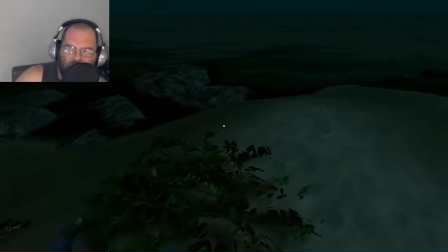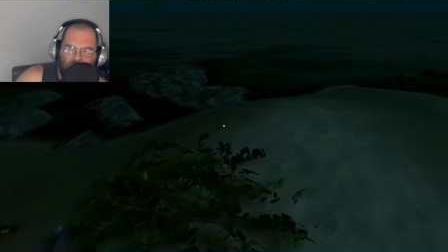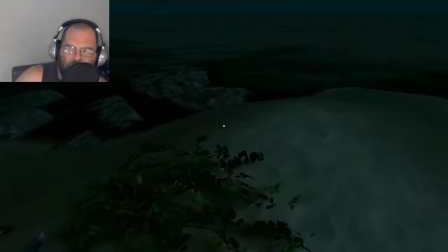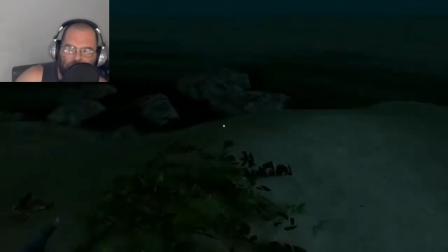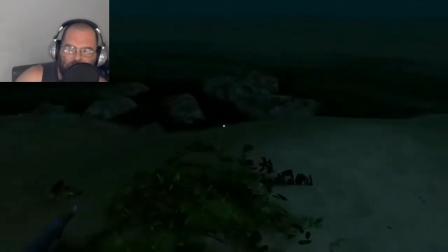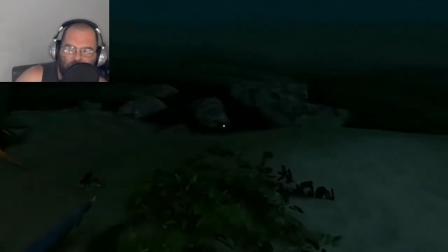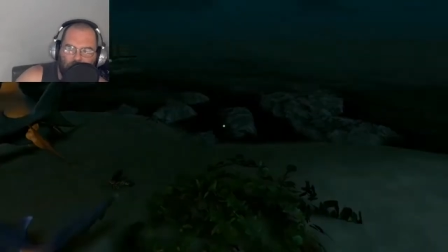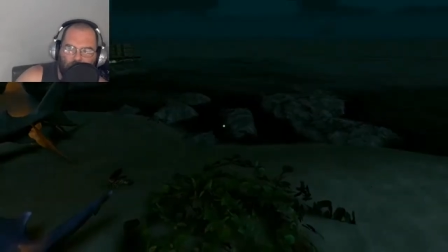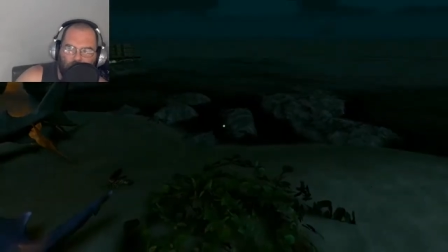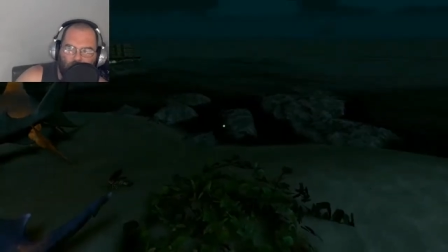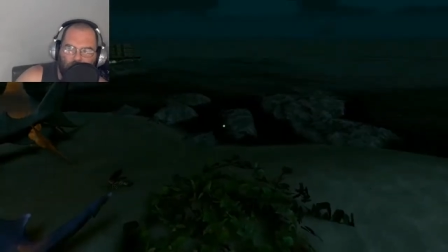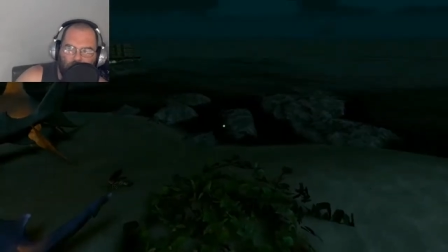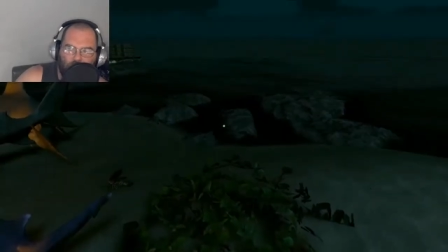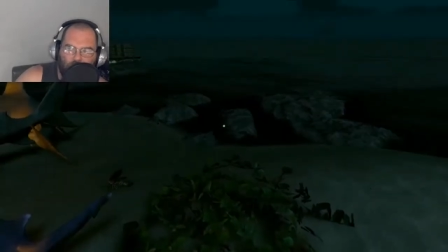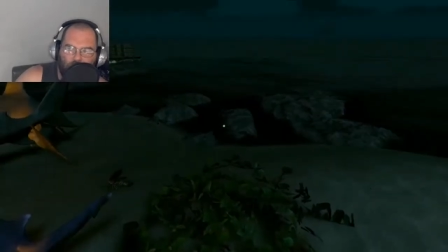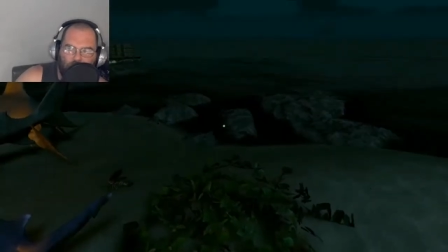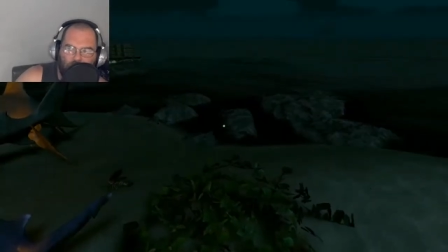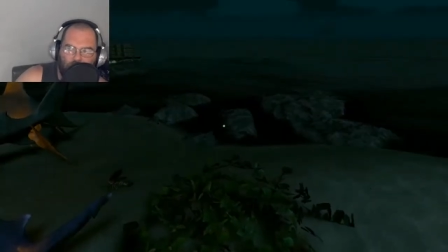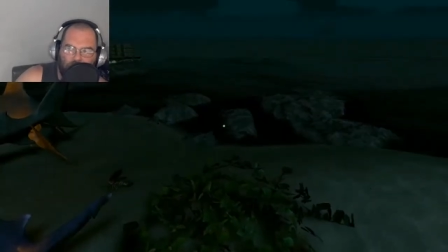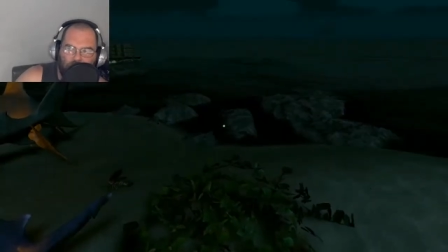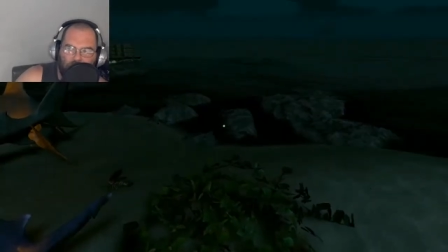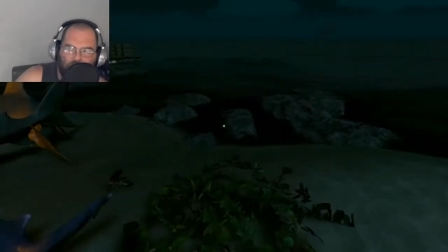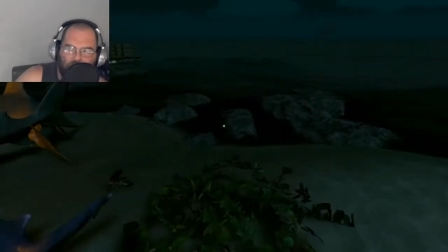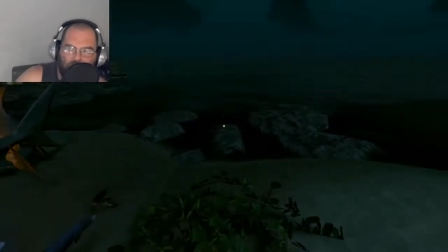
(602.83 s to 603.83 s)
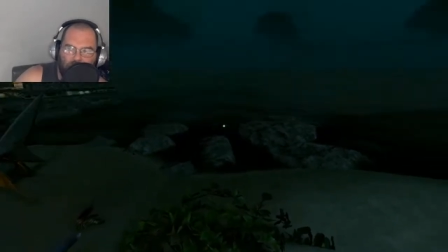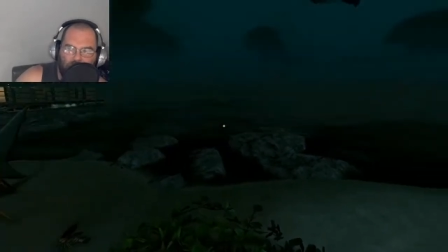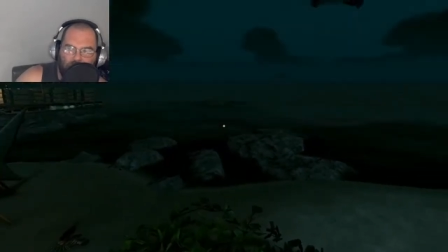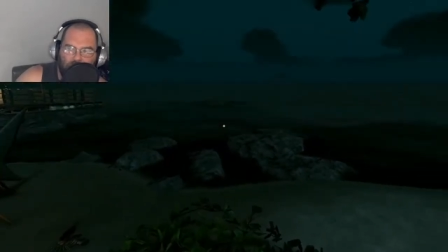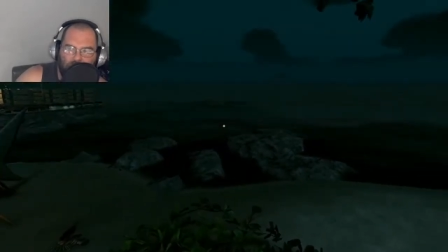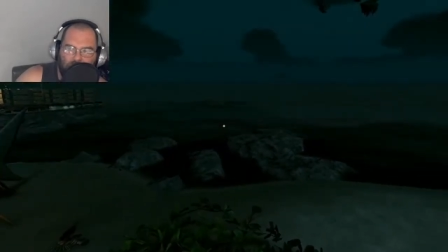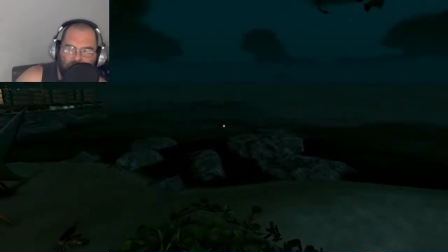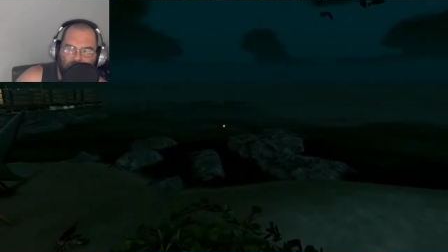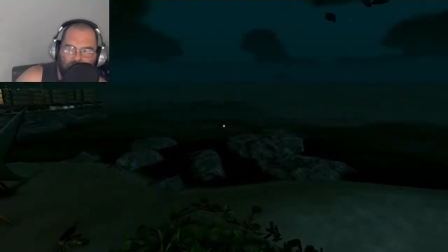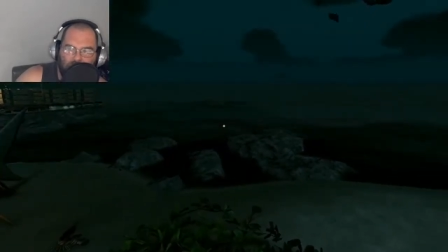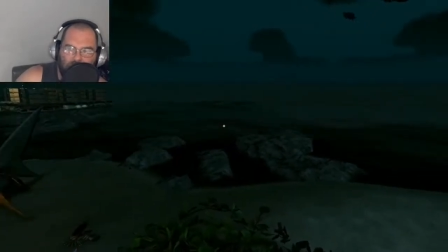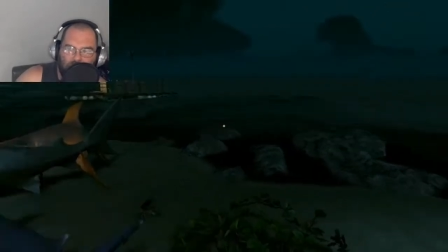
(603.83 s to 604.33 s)
sure which one yet. I
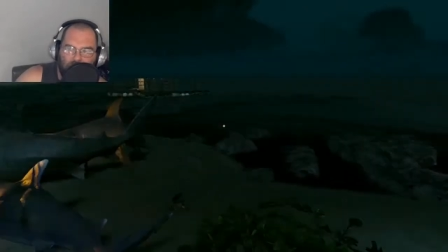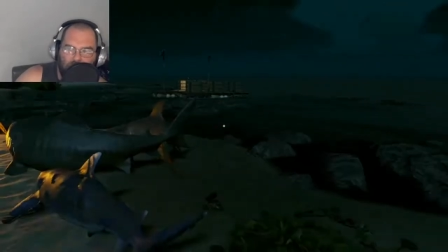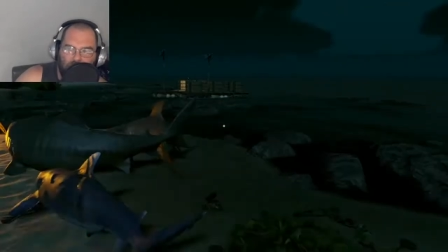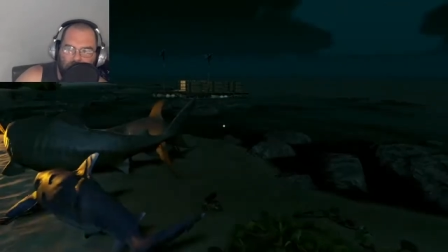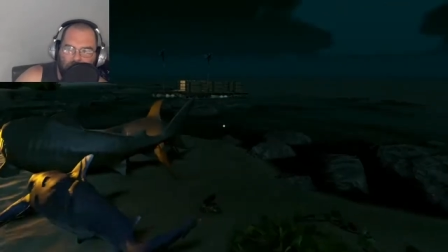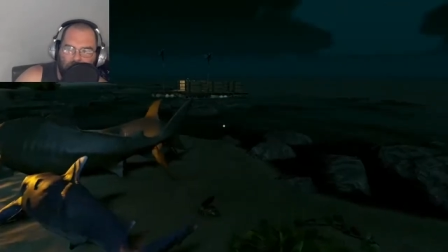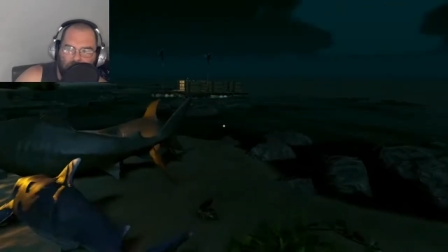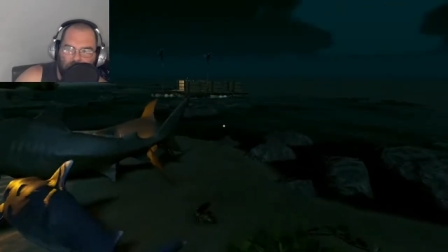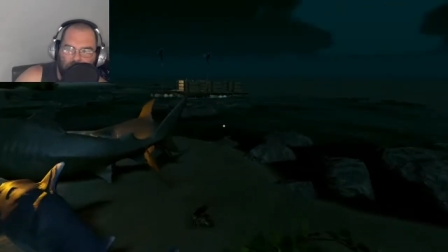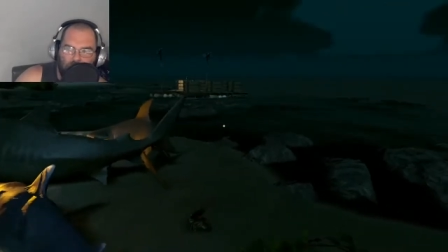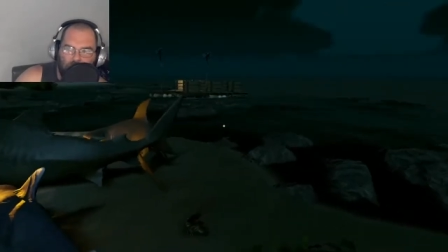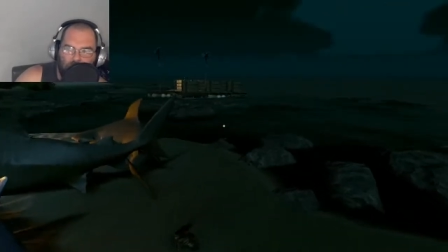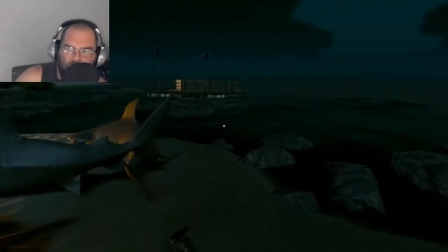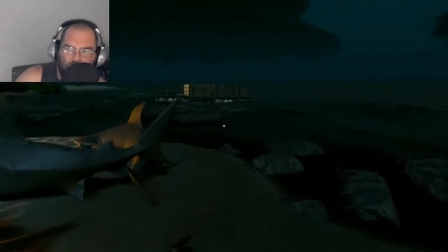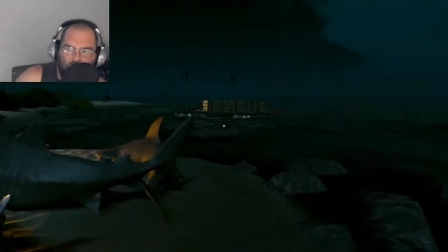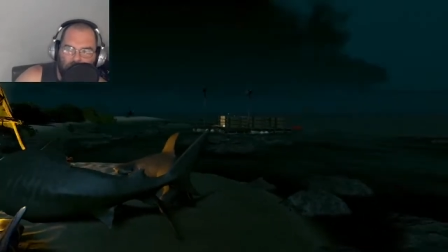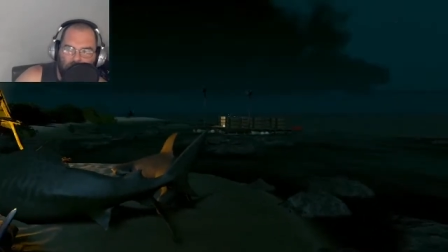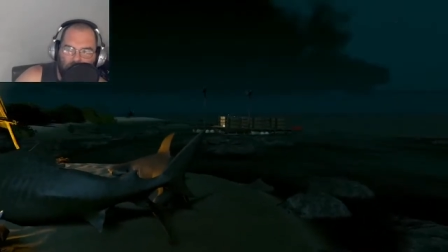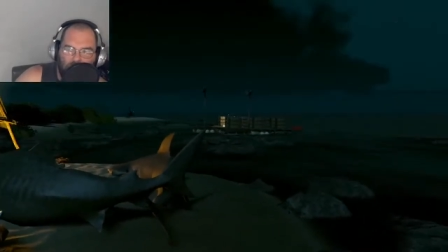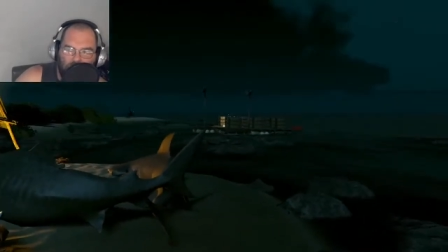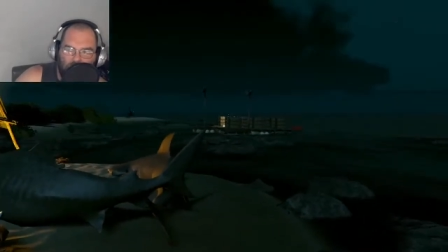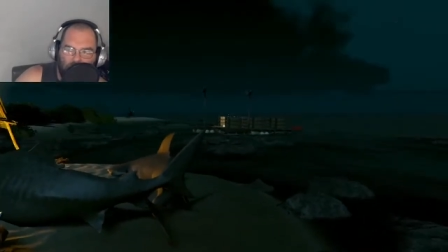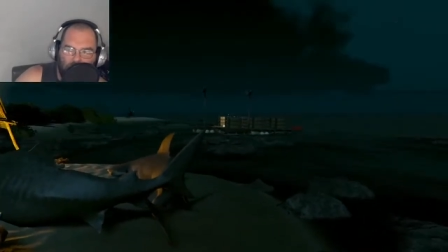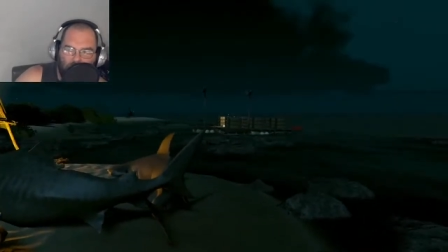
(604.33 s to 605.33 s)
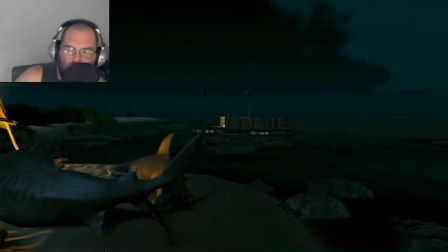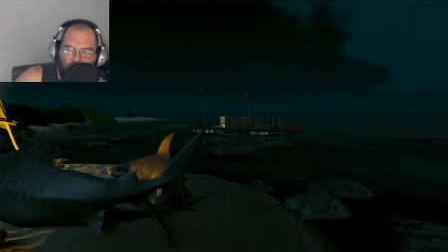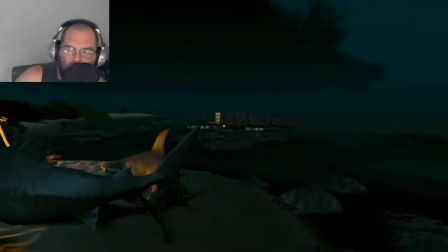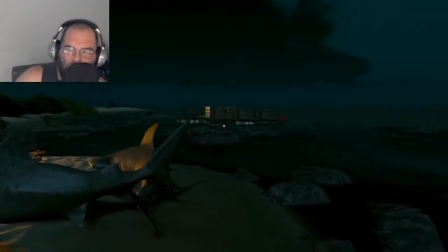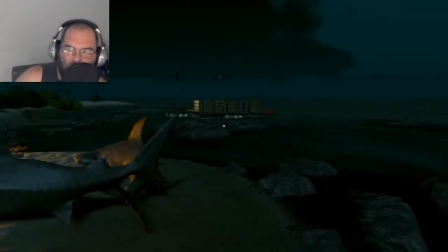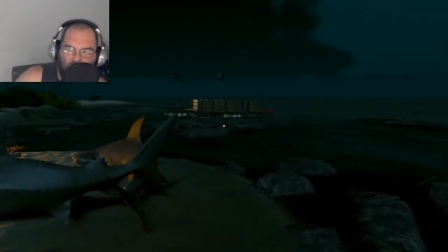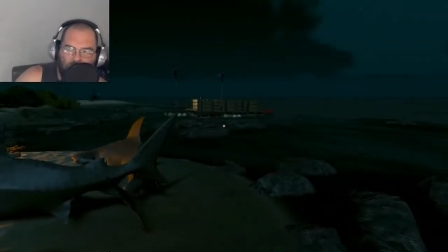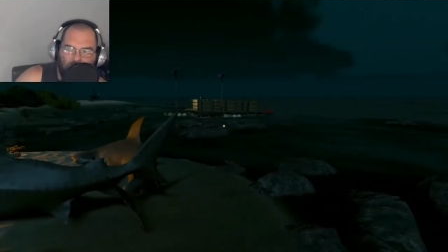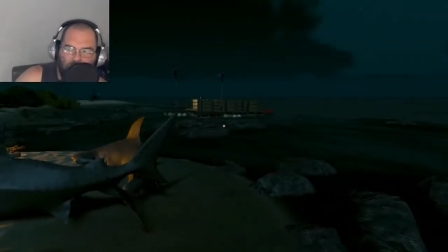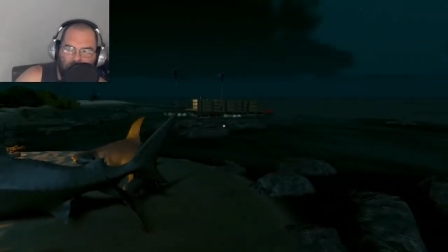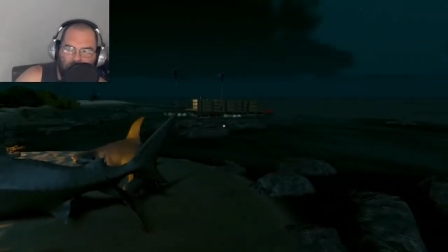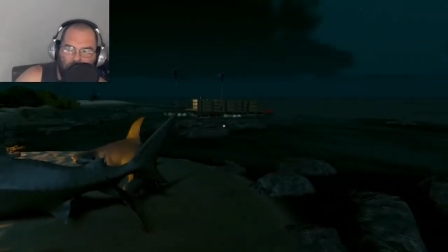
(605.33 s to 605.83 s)
guess we'll take our big
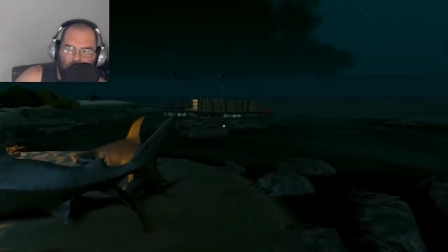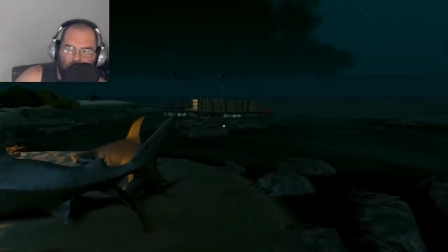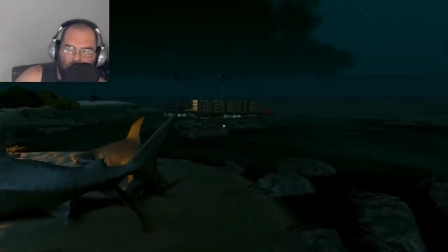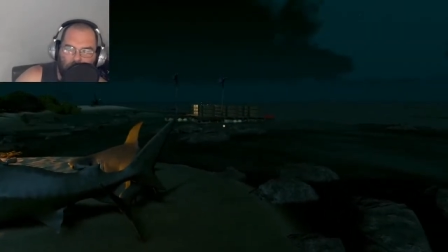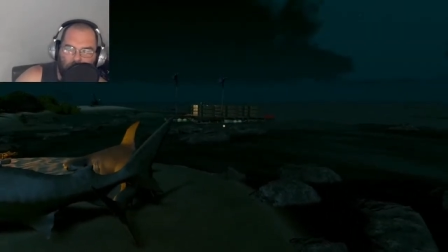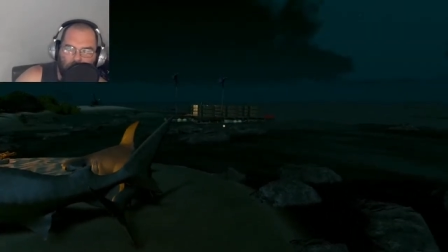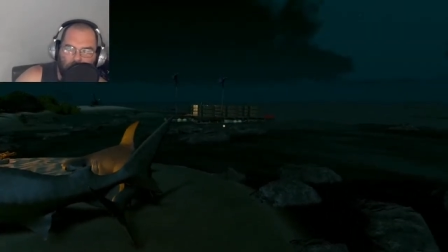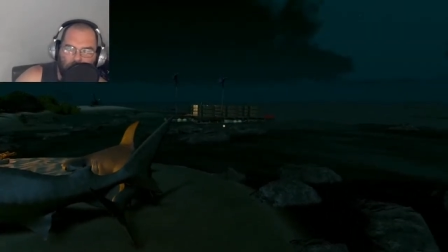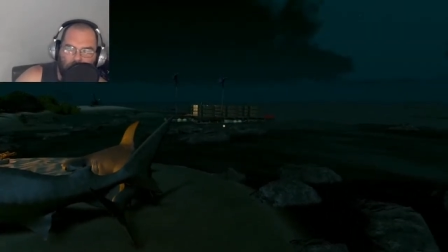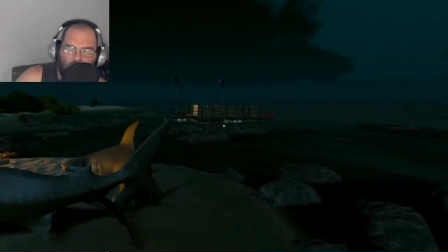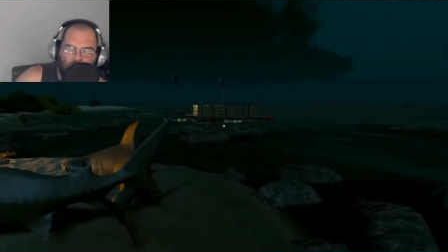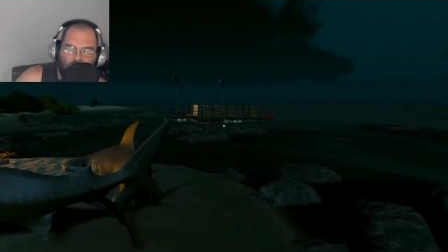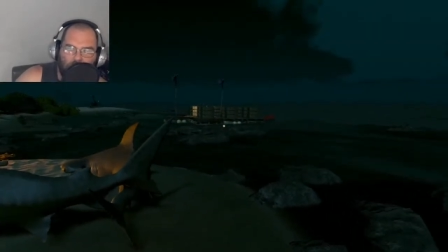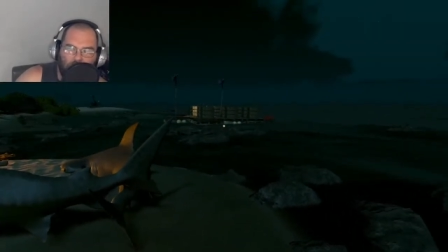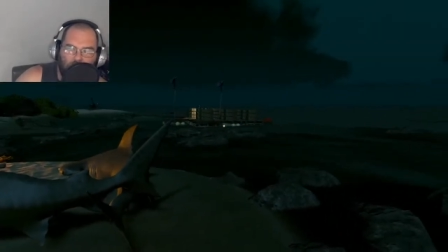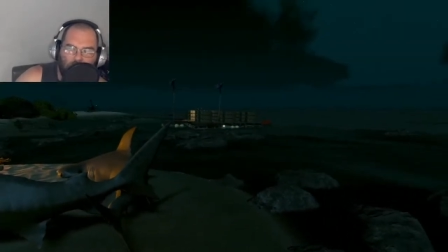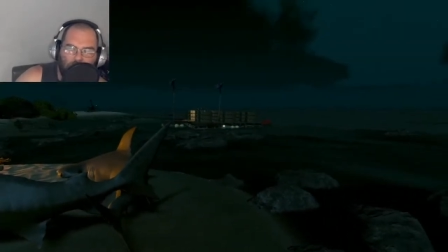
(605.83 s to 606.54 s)
sailboat there